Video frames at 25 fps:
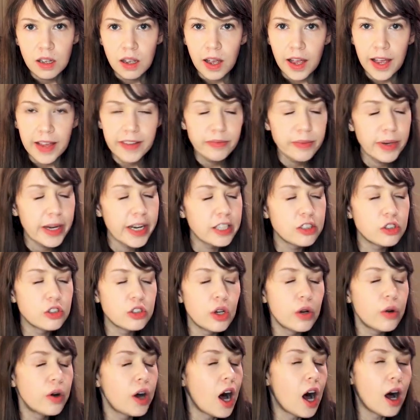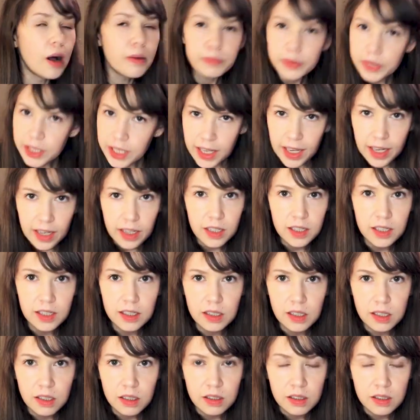I've made it so complicated.